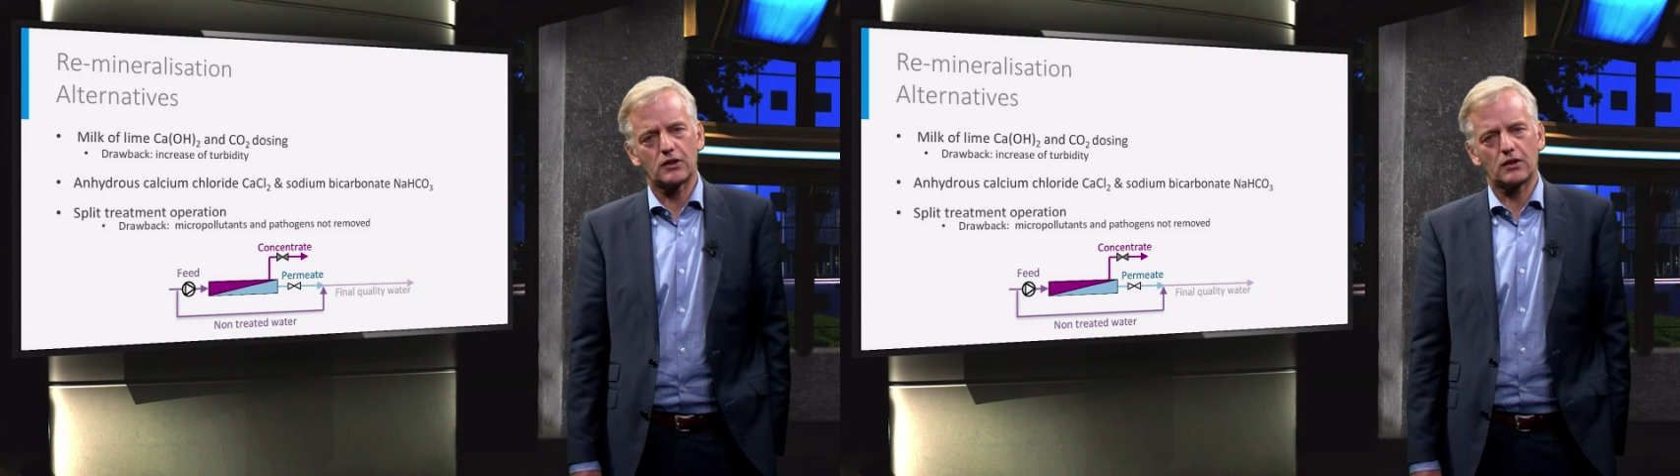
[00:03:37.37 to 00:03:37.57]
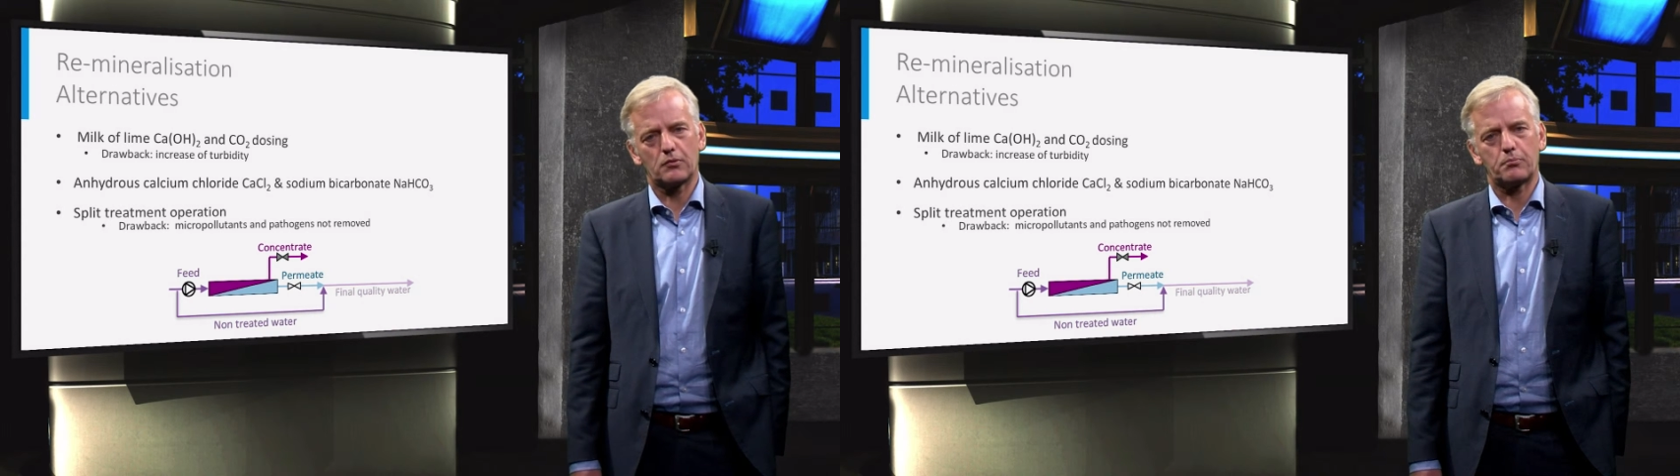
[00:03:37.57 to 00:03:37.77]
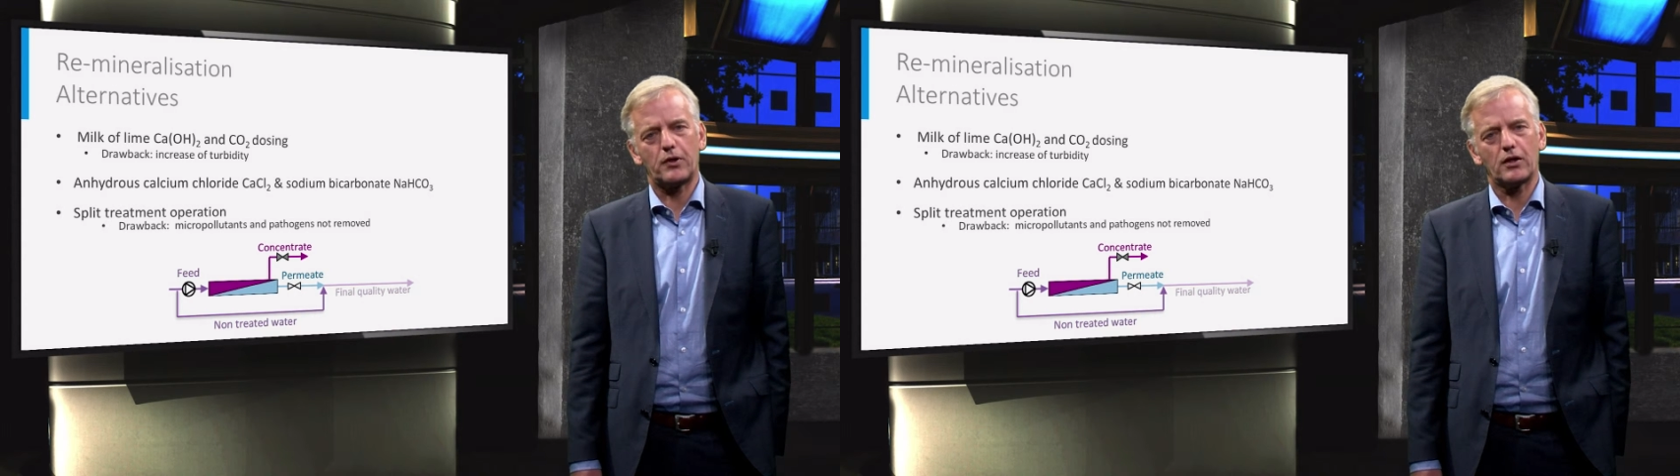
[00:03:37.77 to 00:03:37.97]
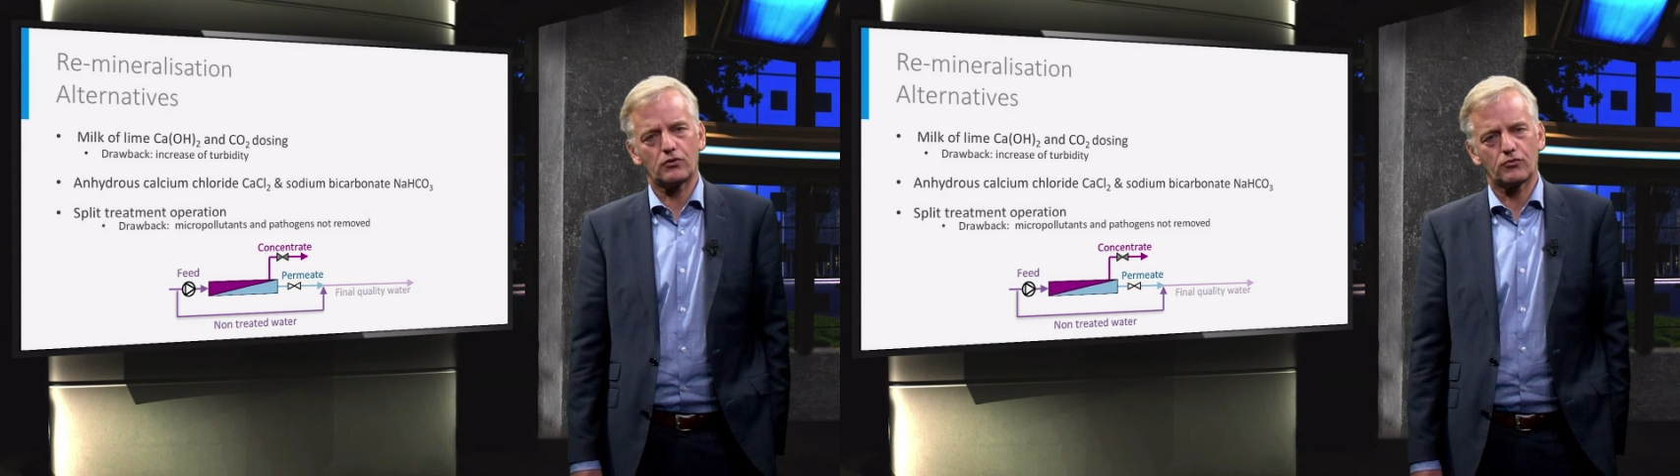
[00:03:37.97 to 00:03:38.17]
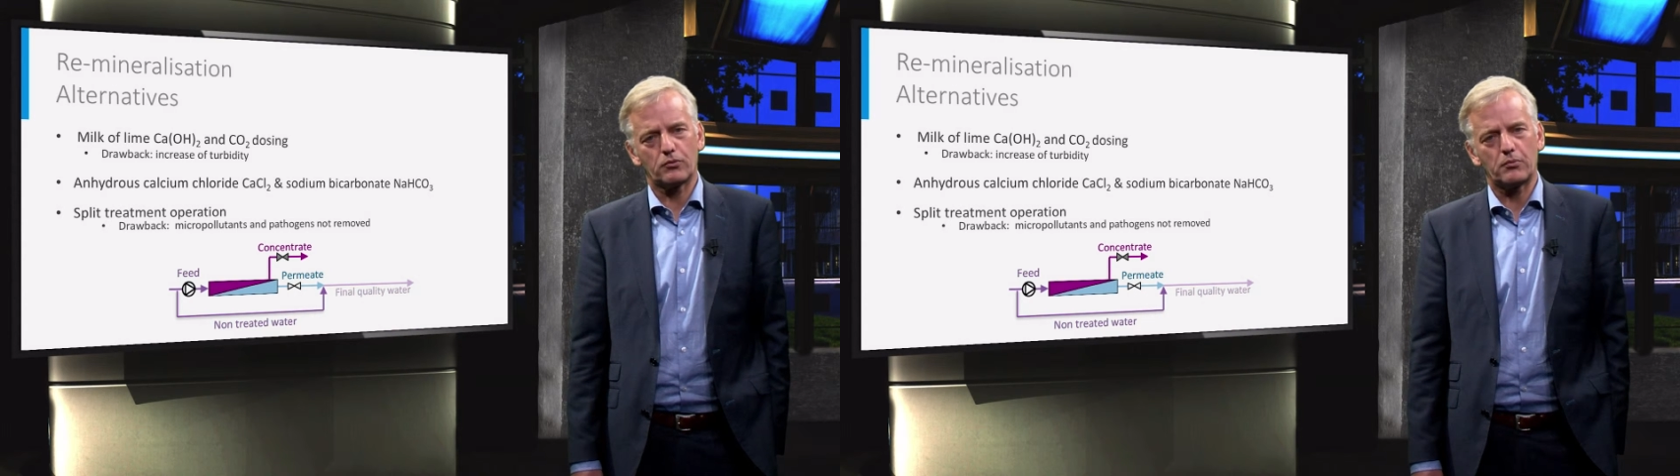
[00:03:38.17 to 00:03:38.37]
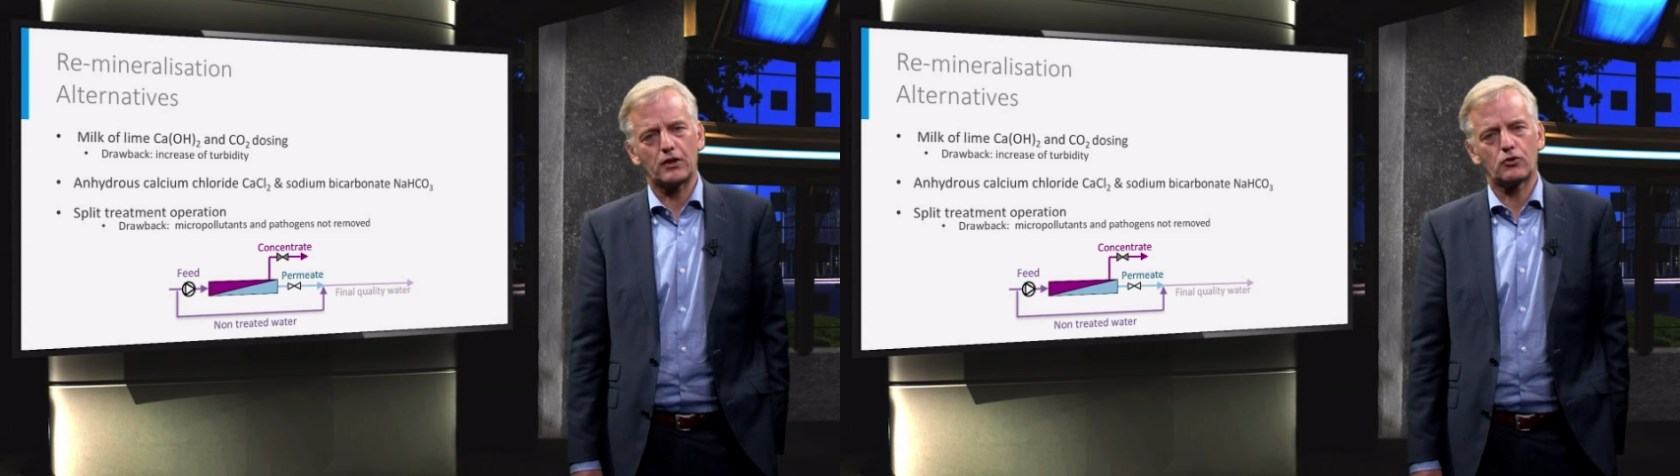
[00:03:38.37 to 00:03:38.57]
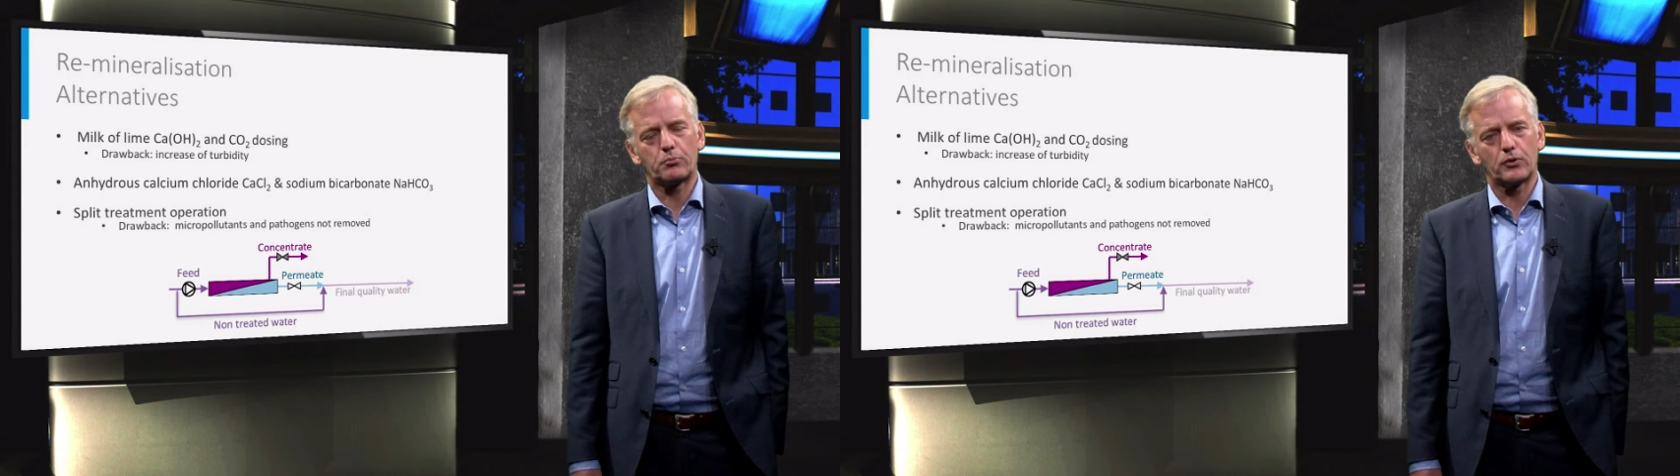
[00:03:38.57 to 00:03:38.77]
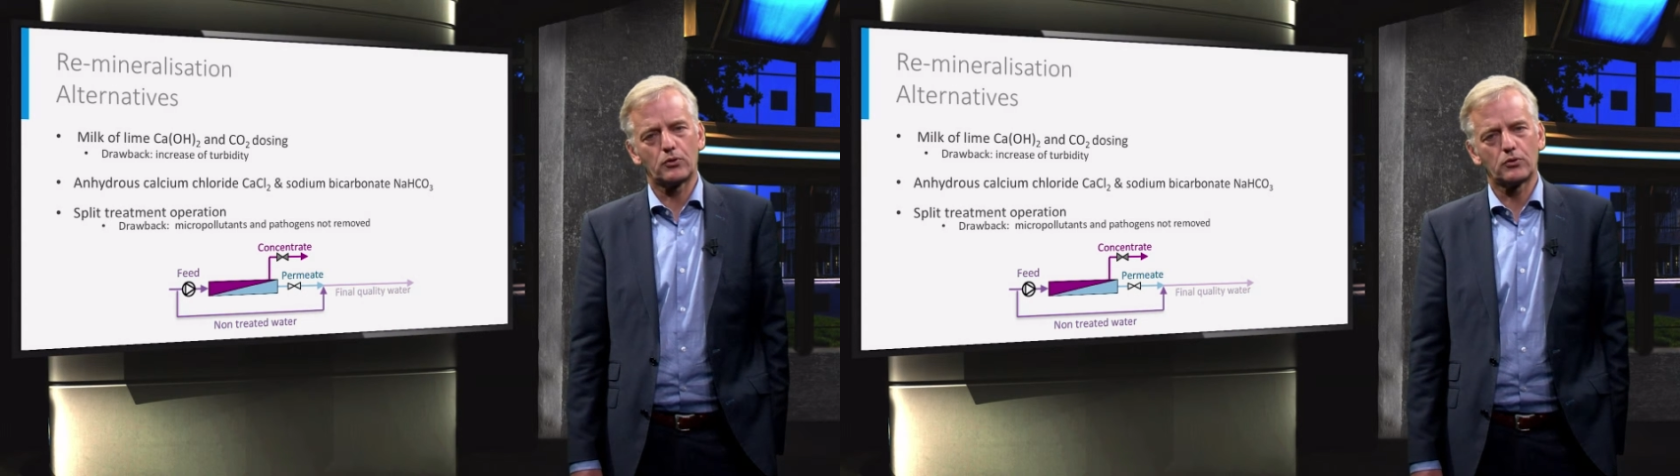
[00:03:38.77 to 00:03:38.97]
that a part of the
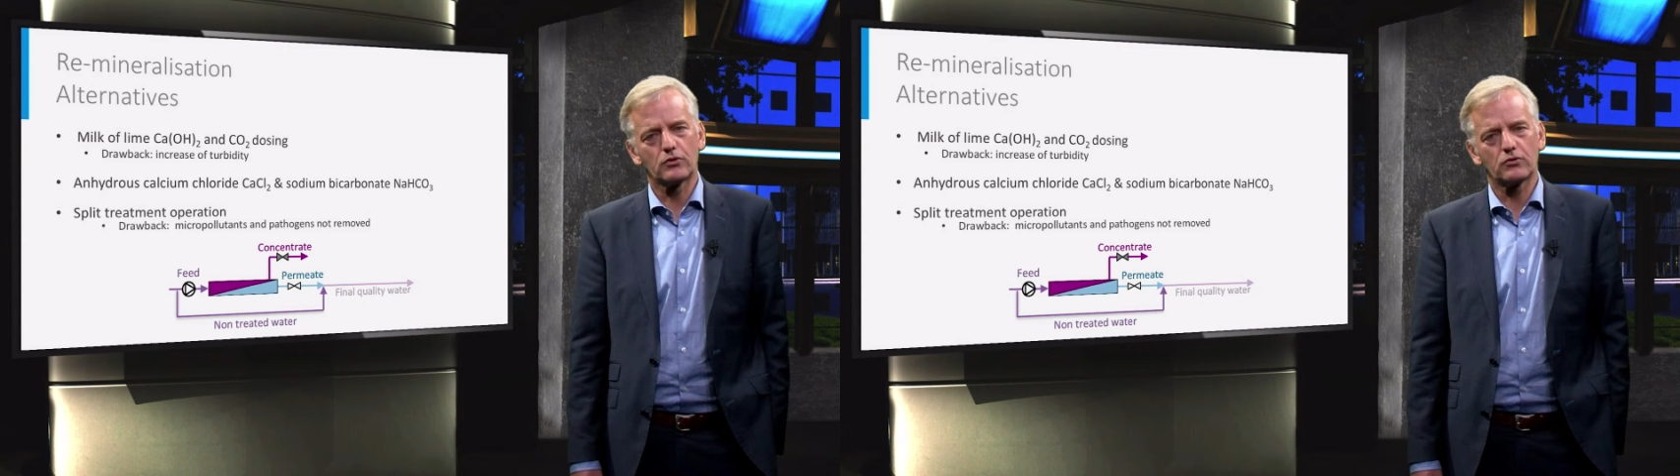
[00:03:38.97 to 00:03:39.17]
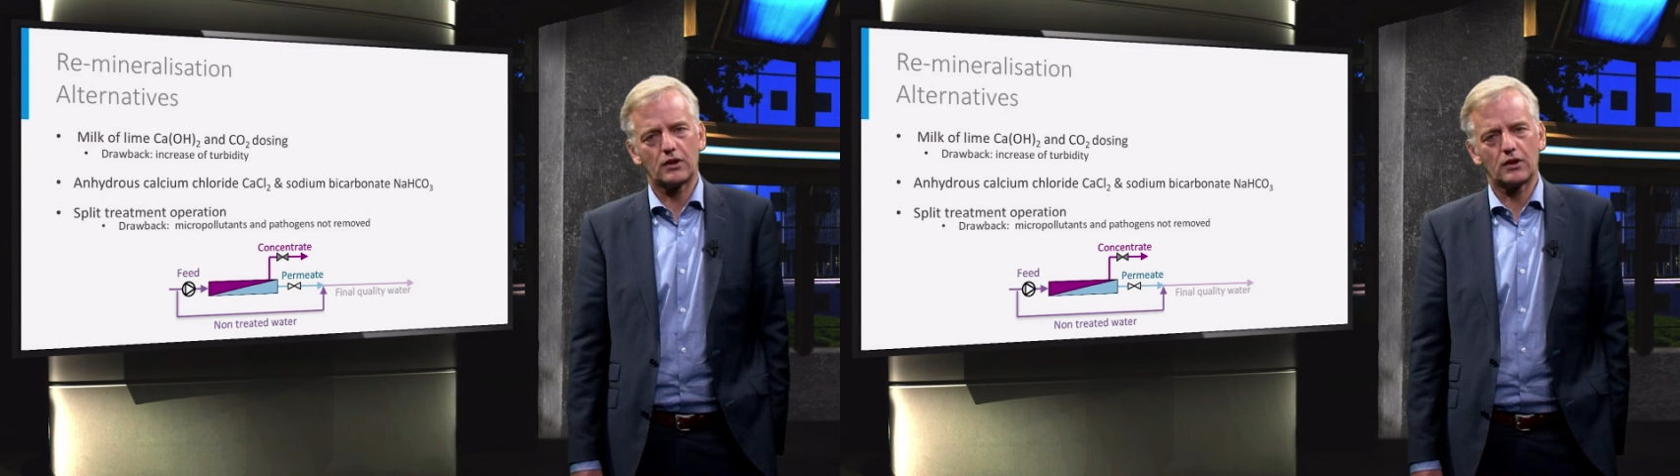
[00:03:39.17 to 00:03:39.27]
micropollutants